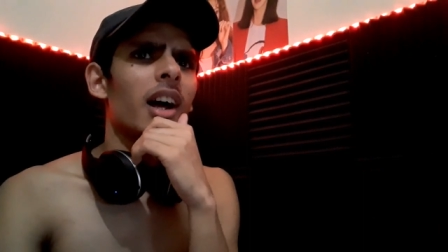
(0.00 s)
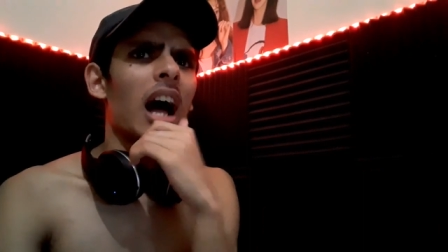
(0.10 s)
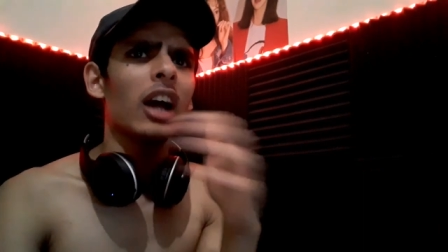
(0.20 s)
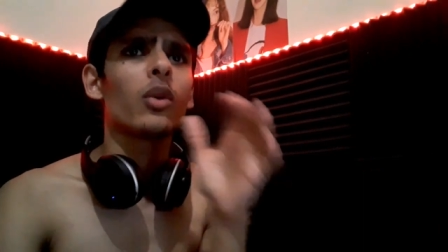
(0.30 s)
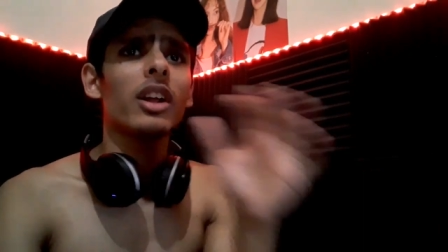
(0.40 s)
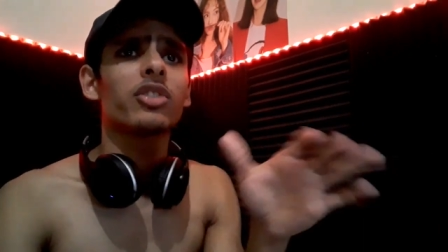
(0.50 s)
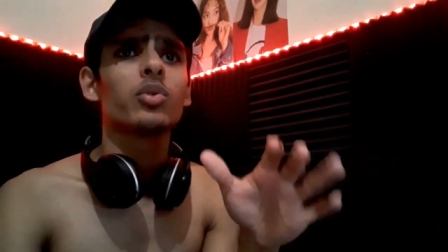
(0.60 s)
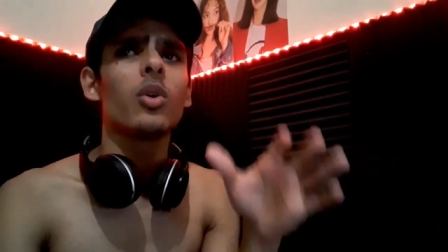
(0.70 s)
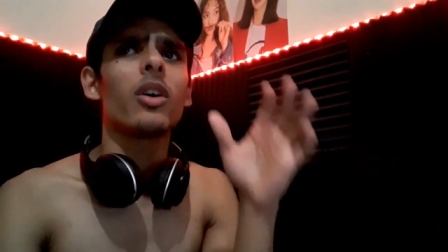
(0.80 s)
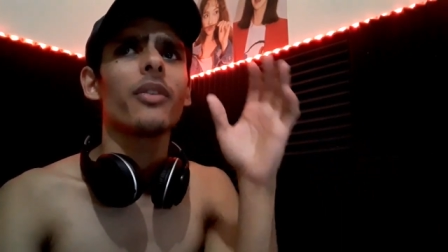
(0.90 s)
I could have
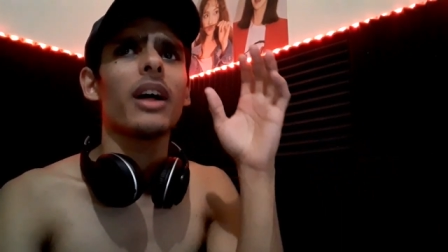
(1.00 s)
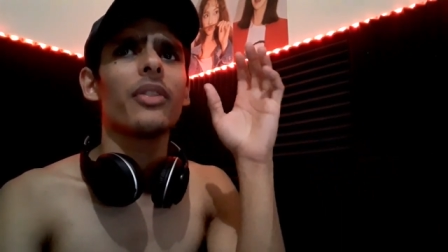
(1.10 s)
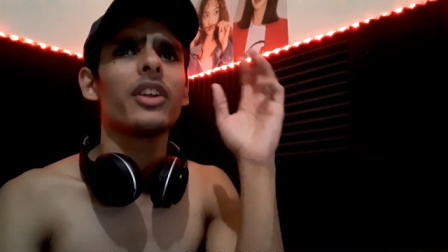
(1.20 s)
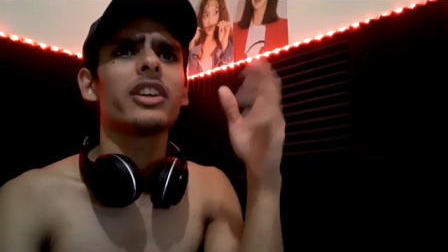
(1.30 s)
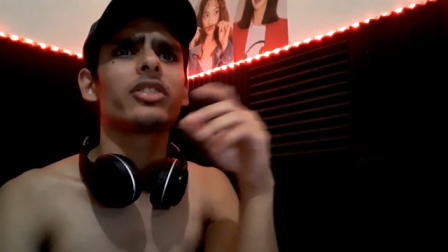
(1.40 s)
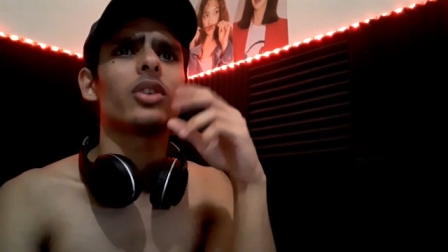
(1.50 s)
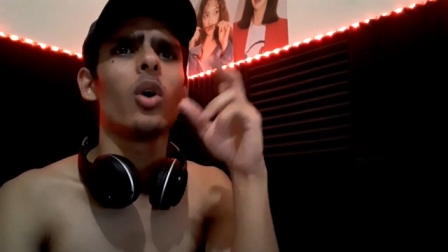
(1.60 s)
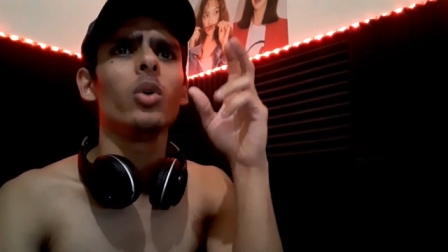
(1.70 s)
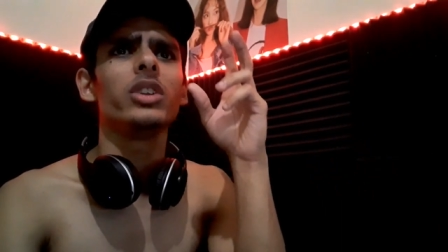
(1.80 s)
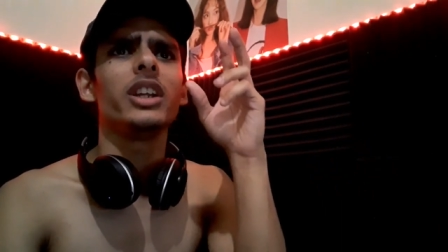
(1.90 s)
sworn that there's
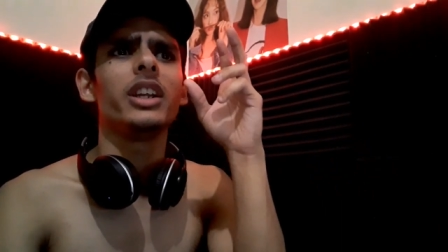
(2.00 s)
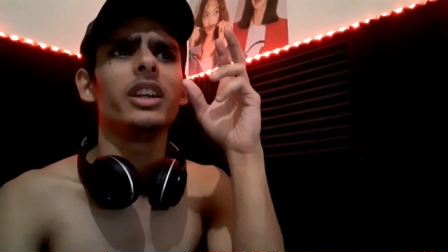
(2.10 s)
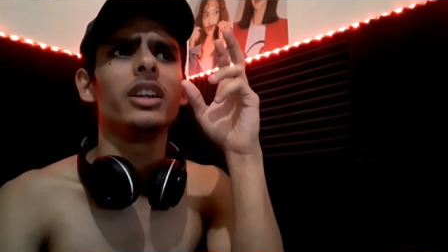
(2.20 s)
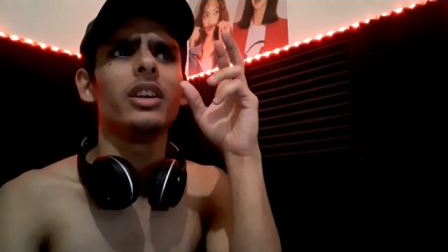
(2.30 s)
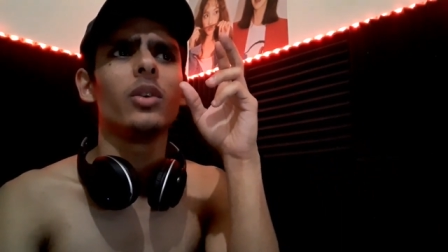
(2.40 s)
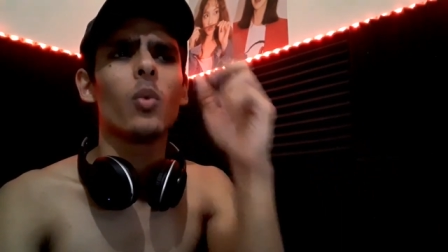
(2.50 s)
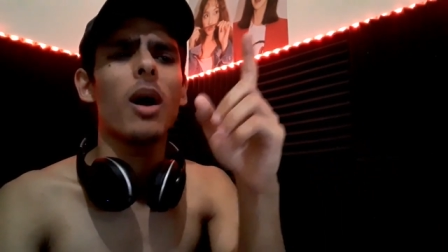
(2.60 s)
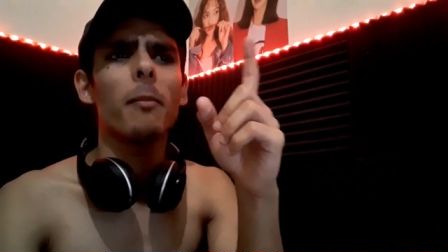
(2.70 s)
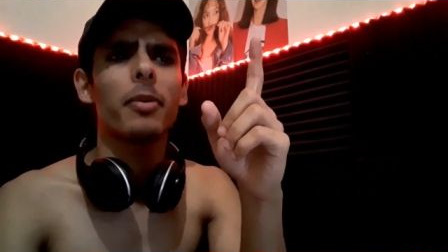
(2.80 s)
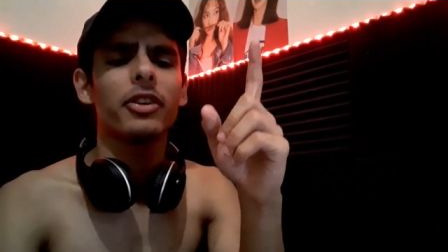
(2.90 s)
only
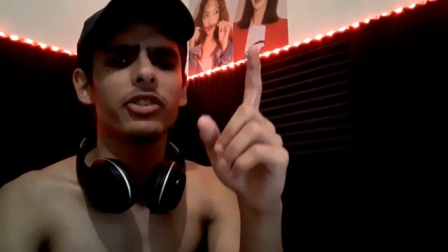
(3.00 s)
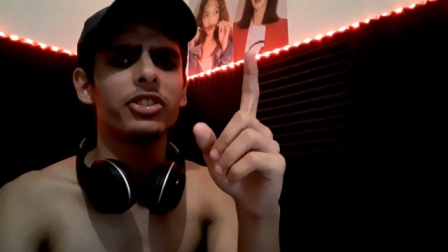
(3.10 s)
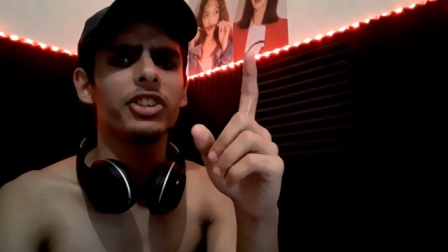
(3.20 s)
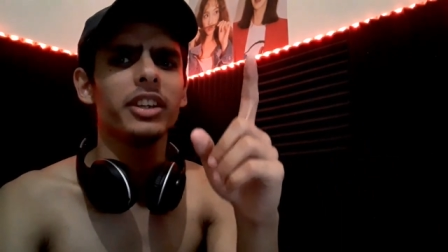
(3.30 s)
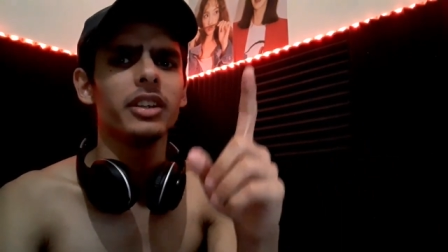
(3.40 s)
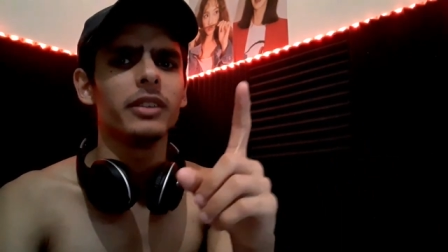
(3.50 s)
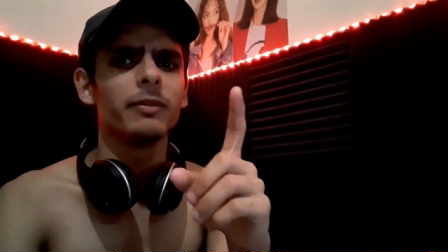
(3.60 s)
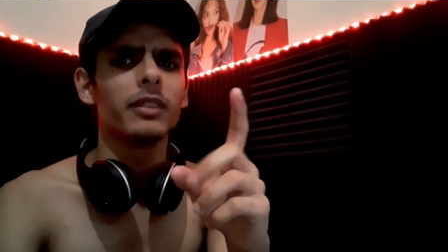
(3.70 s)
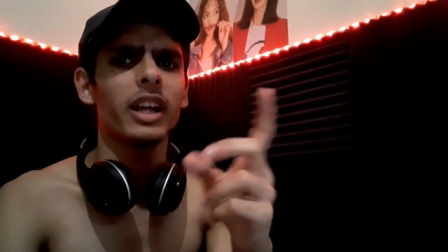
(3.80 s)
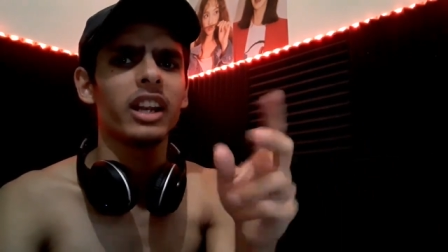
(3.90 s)
one person singing
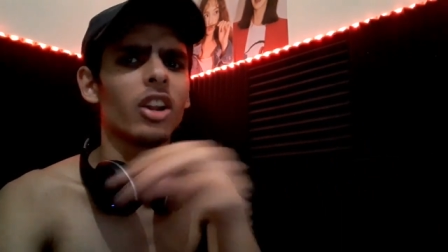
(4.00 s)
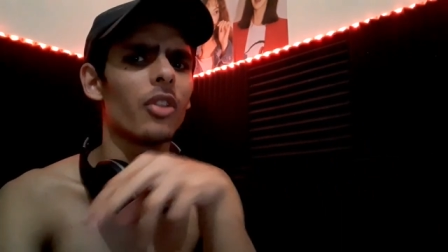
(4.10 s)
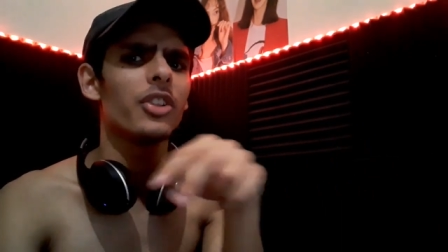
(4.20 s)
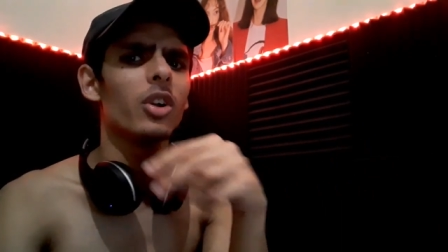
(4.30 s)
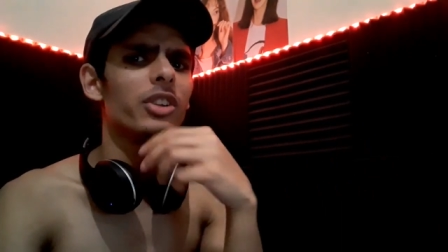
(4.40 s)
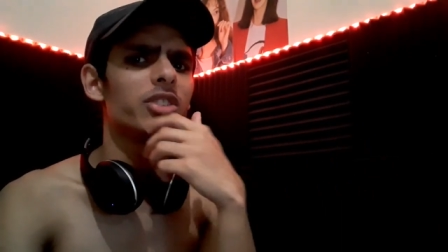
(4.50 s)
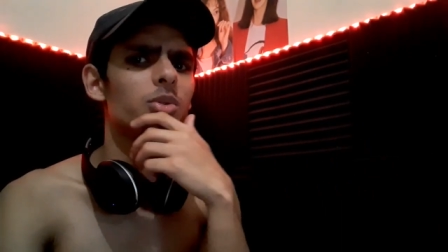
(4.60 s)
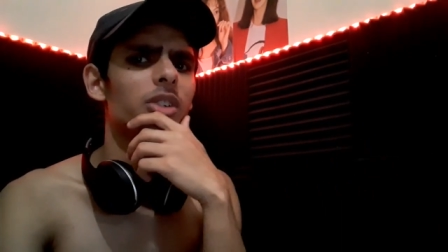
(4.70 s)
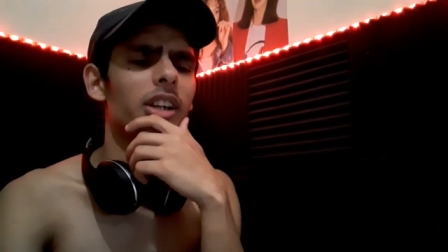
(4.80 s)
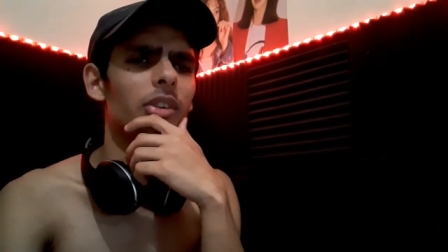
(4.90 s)
and not the only
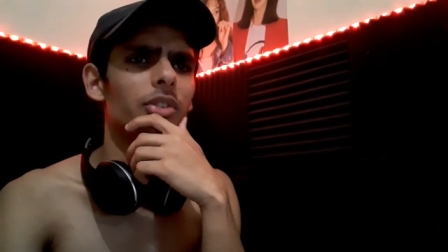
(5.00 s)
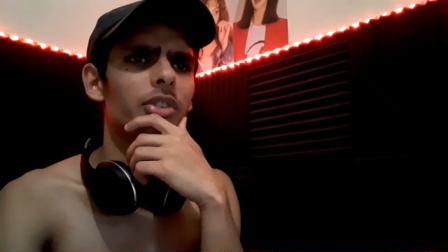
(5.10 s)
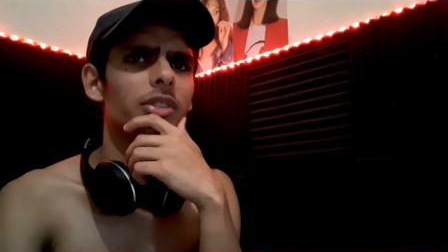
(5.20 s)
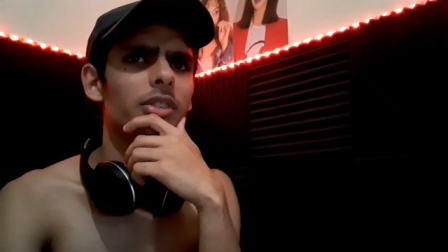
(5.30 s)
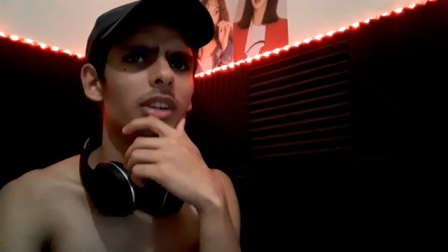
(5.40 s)
two girls.